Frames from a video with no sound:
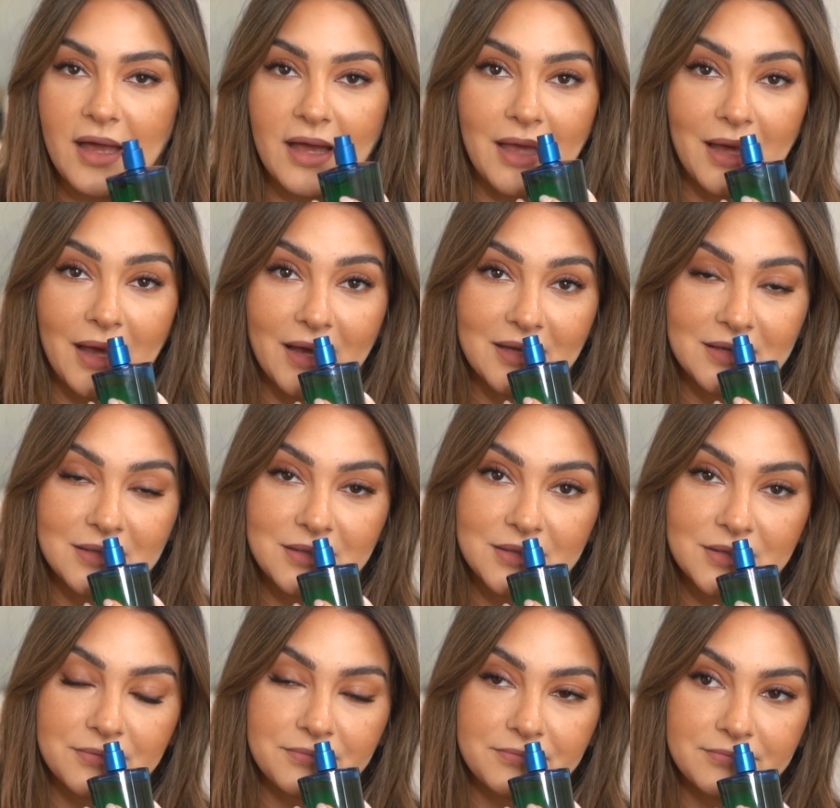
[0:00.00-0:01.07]

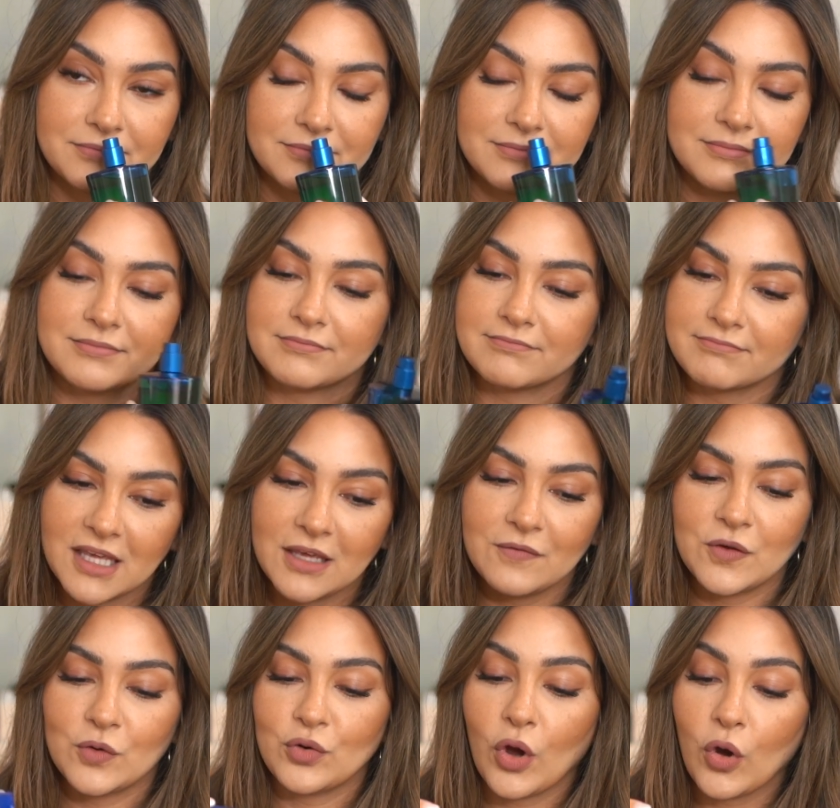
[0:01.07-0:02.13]
And if
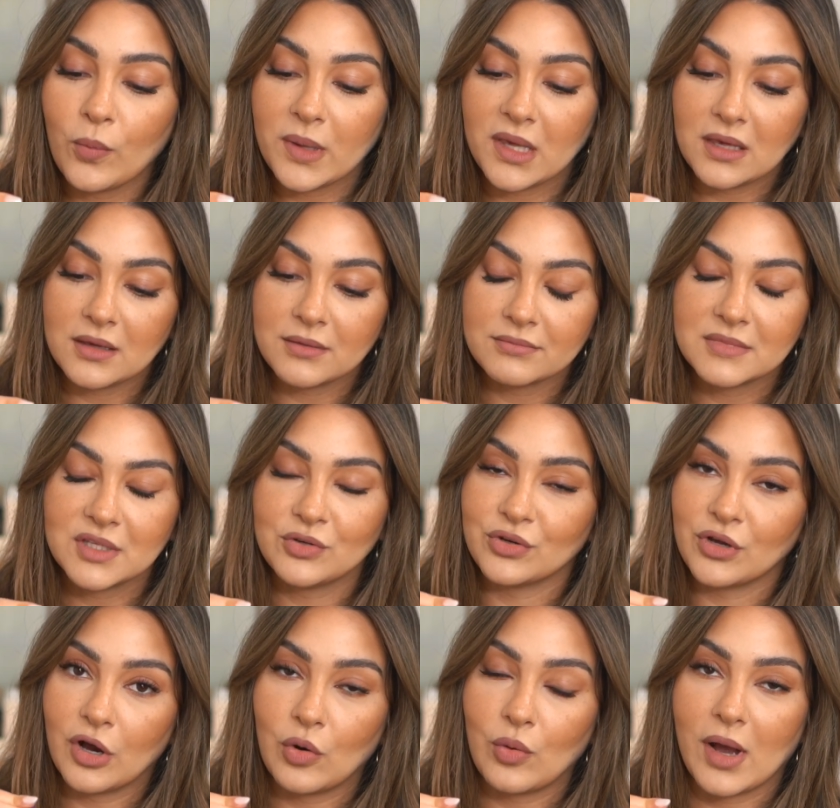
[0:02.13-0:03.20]
you know me, you
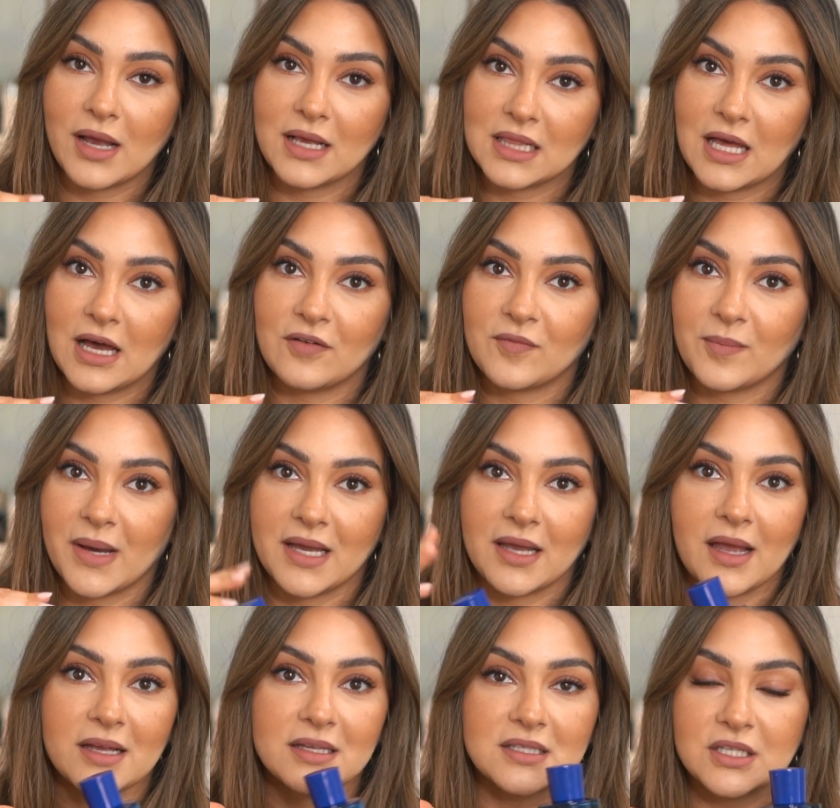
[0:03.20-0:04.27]
know I love my
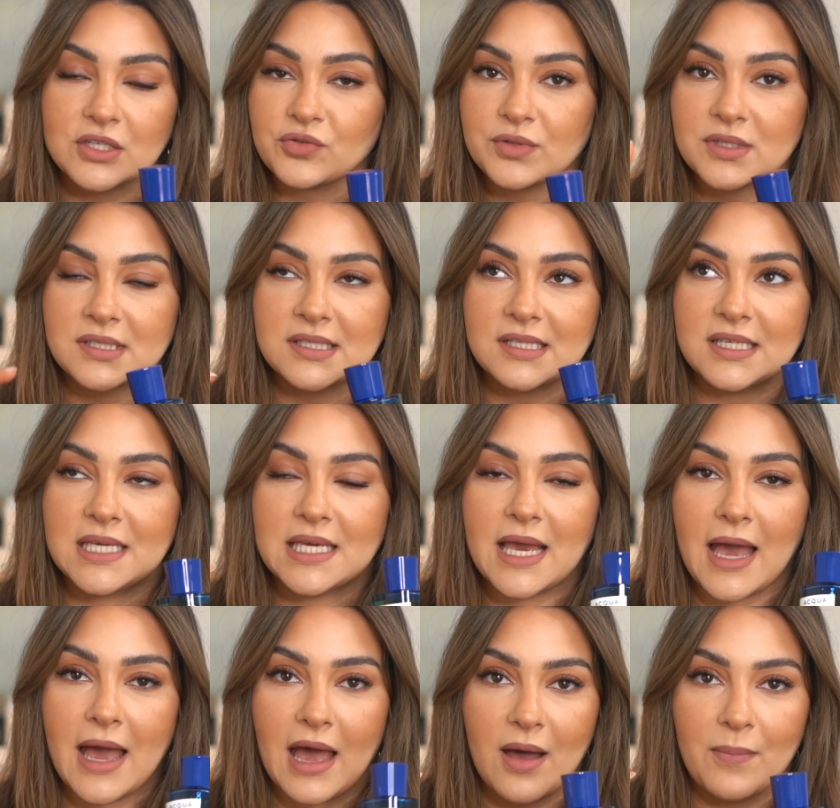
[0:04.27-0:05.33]
citrusy,
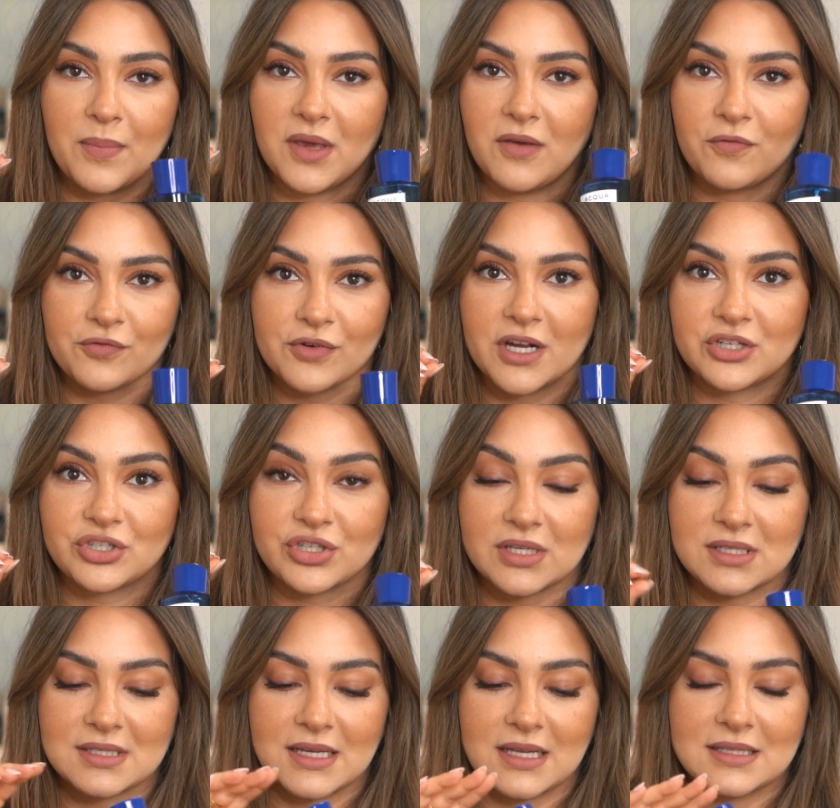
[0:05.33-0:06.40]
happy, fresh
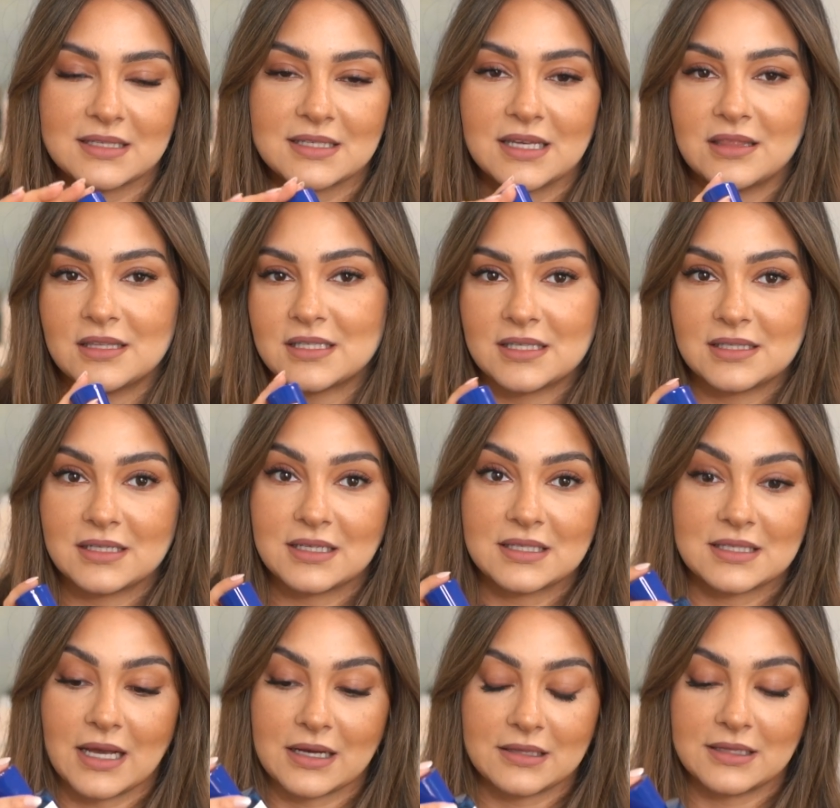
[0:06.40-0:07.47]
scents, and this is
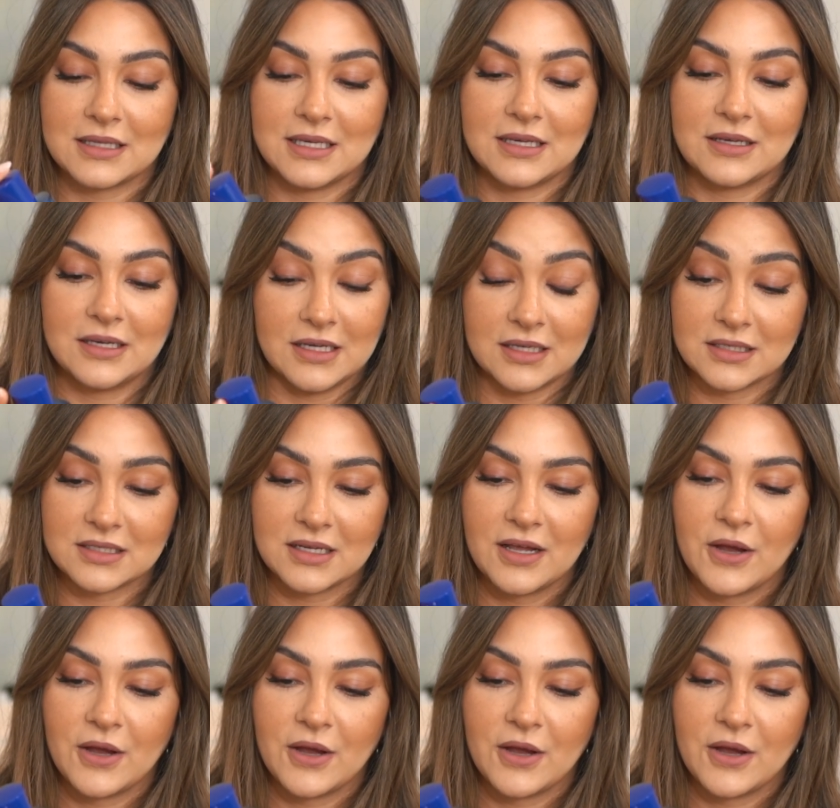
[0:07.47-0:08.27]
exactly it.